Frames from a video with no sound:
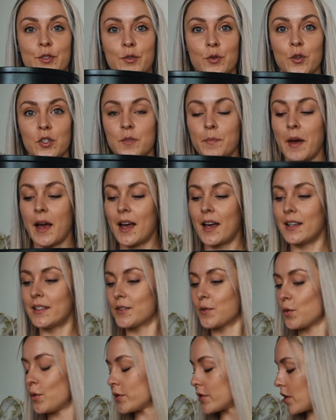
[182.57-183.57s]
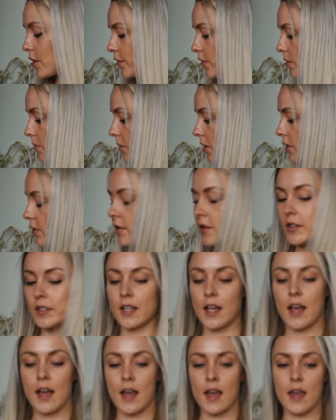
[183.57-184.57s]
saucepans, also from Le
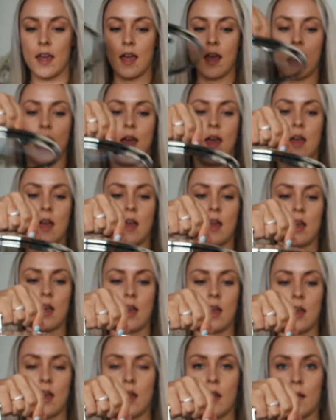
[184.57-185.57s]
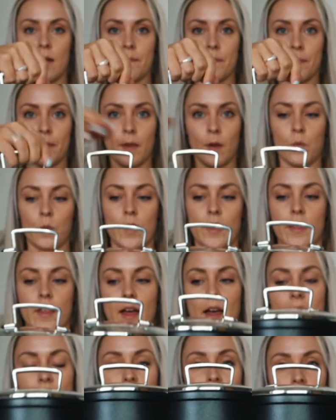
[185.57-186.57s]
Creuset, with
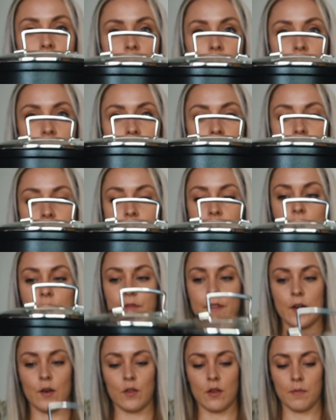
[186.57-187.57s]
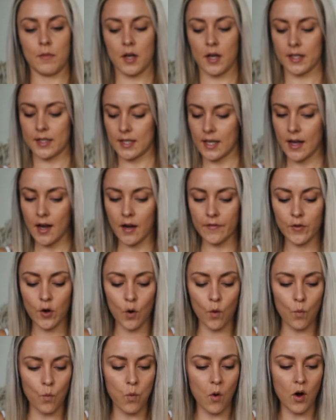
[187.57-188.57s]
their lids that fit on them nicely. I've
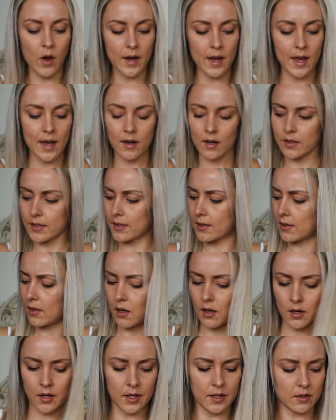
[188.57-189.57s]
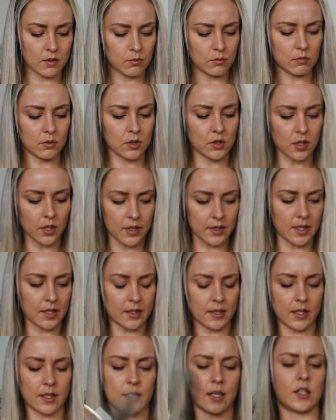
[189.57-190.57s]
got one in a size, or what size
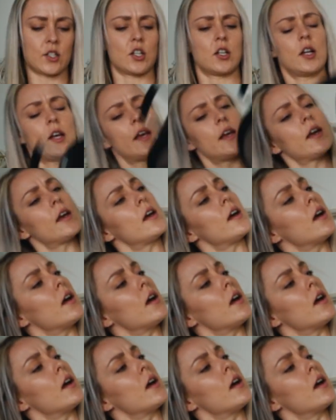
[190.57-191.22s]
is this actually?